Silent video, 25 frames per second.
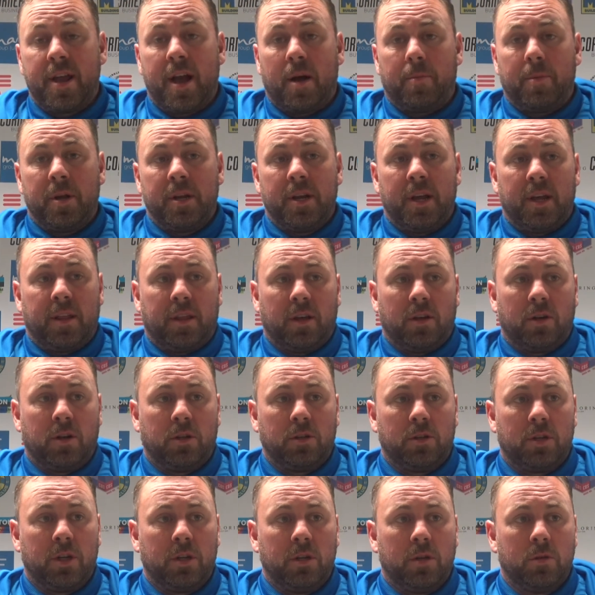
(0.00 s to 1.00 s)
happy Nathan
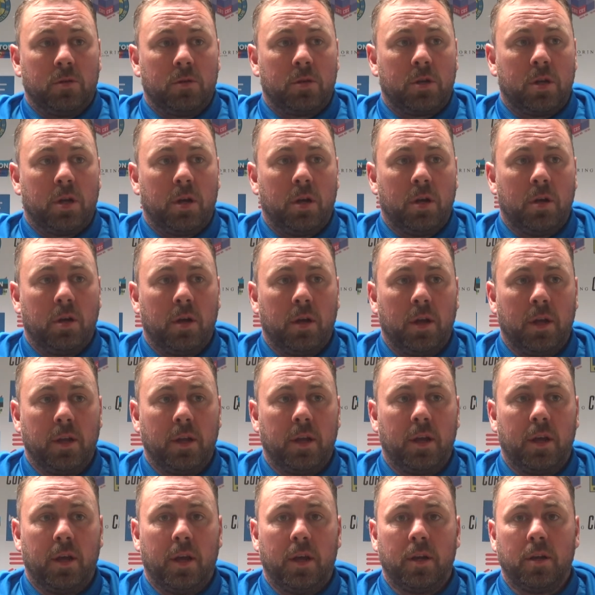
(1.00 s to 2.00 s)
continues in
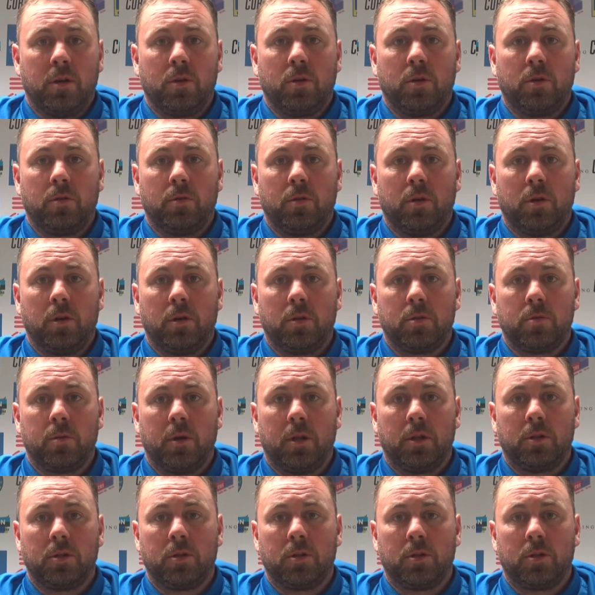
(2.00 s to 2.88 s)
a good run as well.